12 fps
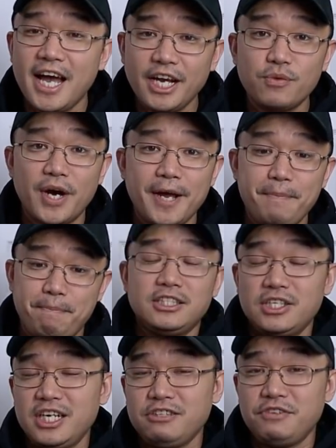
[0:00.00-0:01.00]
Anyway,
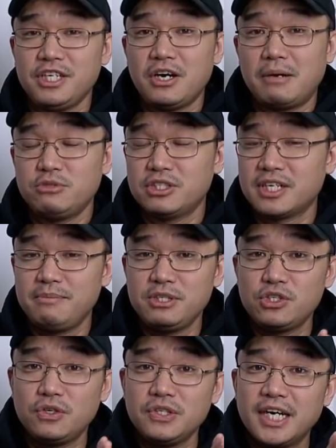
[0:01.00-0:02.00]
in today's video, I'm just going
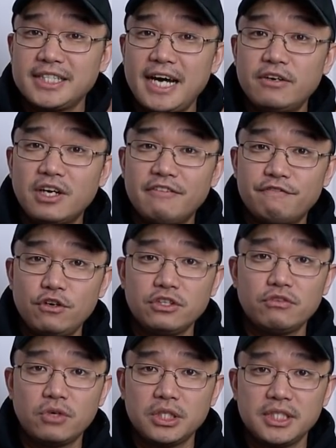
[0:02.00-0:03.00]
to be showing you guys how to
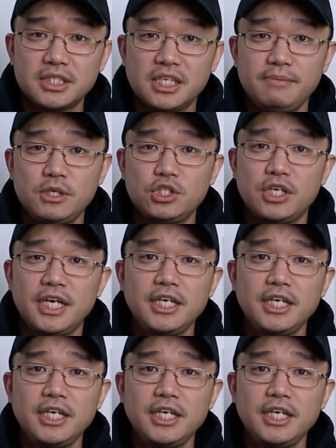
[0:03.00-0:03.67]
convert the raw disk image